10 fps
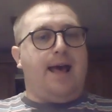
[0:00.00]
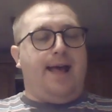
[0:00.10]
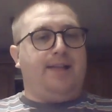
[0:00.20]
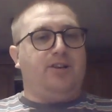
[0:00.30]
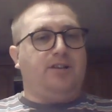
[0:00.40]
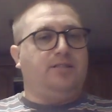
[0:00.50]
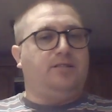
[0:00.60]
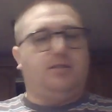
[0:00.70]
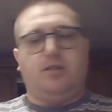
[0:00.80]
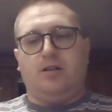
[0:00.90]
And
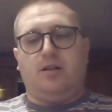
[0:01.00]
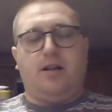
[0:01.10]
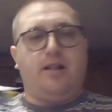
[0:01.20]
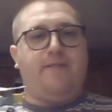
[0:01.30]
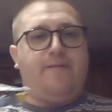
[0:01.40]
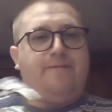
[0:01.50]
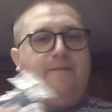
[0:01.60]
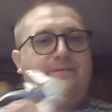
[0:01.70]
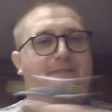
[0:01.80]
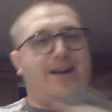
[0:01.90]
just another
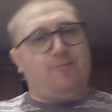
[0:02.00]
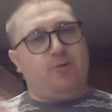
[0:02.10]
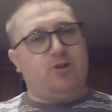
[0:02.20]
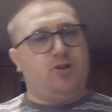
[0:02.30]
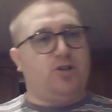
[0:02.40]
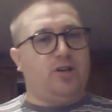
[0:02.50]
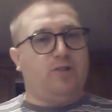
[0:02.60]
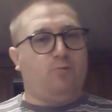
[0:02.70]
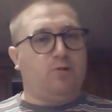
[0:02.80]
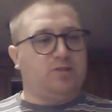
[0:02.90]
fun fact, which
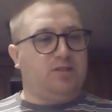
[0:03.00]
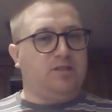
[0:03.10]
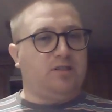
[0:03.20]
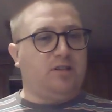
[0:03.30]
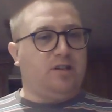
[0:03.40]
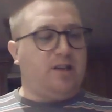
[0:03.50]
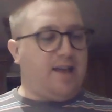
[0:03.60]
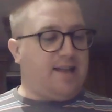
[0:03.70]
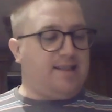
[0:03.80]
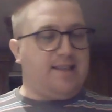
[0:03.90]
wasn't
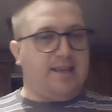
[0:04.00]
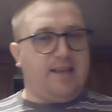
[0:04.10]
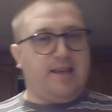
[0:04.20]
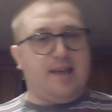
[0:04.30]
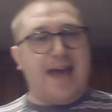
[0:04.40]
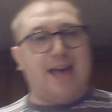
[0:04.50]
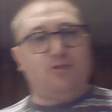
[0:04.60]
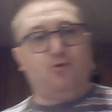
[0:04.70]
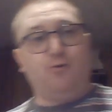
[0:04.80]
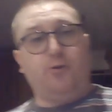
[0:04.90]
in the
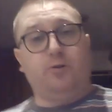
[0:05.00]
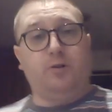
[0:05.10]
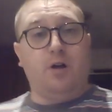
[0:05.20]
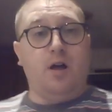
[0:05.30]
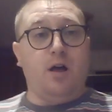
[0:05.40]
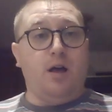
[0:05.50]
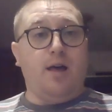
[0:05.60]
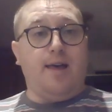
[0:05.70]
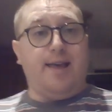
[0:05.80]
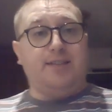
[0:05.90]
actual
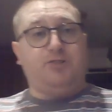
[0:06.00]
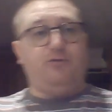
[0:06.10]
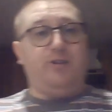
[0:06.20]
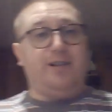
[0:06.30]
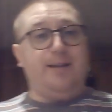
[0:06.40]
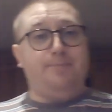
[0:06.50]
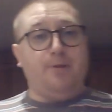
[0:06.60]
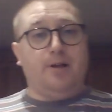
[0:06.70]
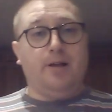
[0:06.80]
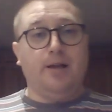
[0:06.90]
history
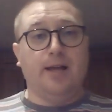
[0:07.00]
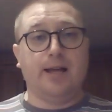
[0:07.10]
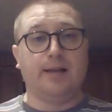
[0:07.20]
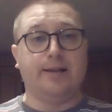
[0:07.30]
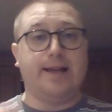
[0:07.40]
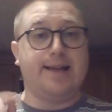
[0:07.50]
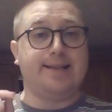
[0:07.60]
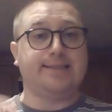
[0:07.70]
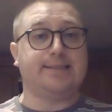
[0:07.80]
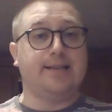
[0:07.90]
clip,
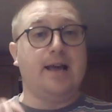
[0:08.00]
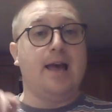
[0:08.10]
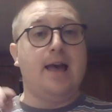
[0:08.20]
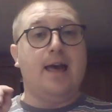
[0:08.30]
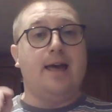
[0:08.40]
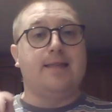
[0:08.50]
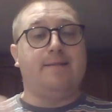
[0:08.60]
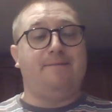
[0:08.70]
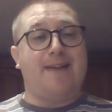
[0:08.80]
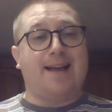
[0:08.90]
is
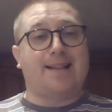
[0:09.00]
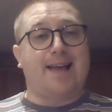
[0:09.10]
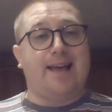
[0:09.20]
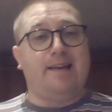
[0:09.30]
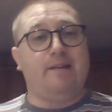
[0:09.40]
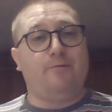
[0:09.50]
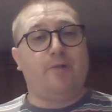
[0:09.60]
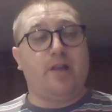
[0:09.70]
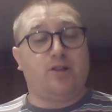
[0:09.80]
the fact that in